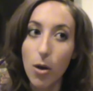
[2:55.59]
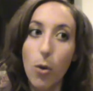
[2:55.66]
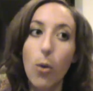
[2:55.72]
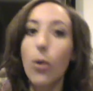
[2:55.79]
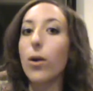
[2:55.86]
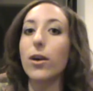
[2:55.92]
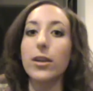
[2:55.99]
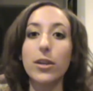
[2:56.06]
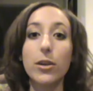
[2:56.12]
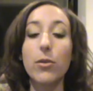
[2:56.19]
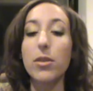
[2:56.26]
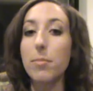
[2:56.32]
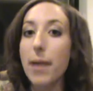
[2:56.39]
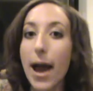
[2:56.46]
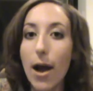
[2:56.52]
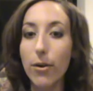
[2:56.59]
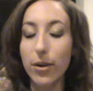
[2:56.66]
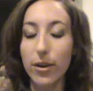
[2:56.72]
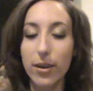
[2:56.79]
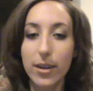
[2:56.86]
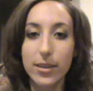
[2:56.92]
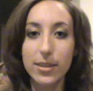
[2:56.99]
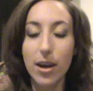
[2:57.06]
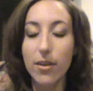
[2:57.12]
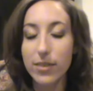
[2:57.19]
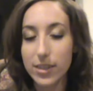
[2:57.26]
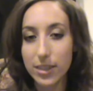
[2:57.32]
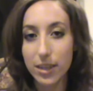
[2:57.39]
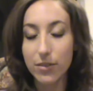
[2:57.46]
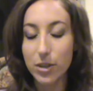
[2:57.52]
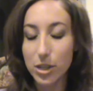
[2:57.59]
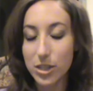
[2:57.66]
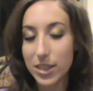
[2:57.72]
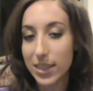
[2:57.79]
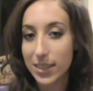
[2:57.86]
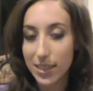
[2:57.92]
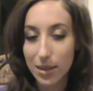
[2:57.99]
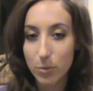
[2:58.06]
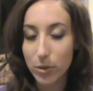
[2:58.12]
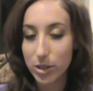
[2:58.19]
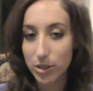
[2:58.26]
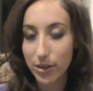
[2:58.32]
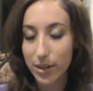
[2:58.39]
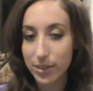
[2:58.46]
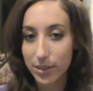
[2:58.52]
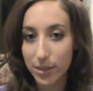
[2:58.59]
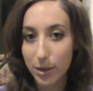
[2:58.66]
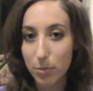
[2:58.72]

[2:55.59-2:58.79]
or the powder, because obviously if you're using a tinted moisturizer,